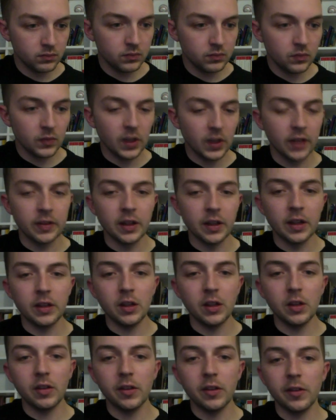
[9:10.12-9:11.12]
and
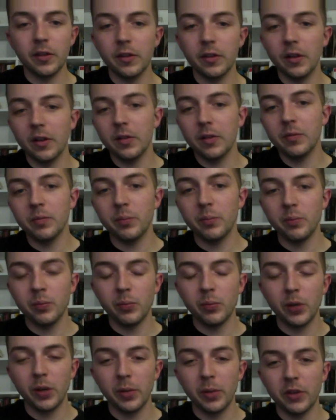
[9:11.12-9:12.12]
then this is
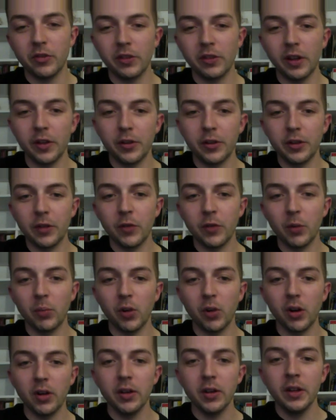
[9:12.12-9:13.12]
pretty much the other different
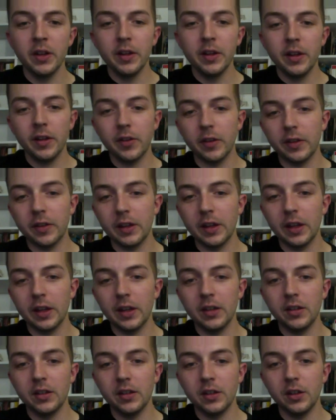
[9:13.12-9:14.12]
part, is at the
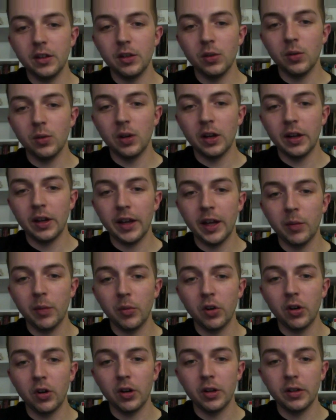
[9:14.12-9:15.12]
end you
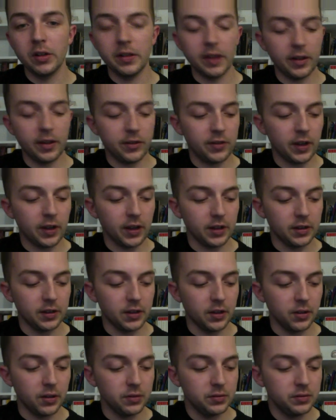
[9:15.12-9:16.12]
hammer on that 2nd
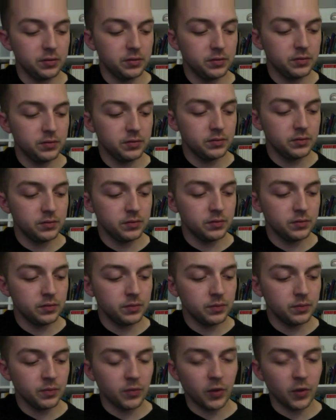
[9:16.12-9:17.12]
note,
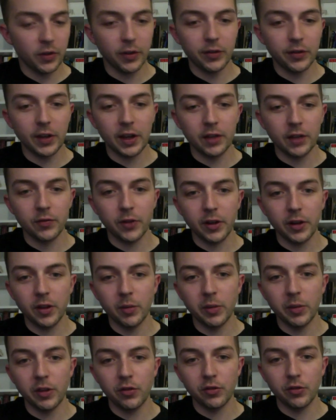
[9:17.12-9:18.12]
or the 2nd fret of the
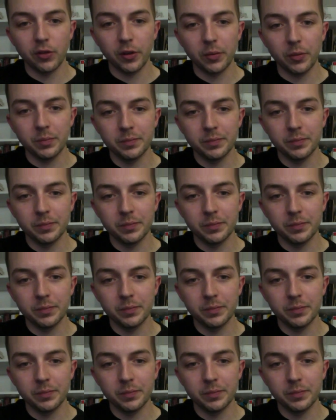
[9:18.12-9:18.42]
B string.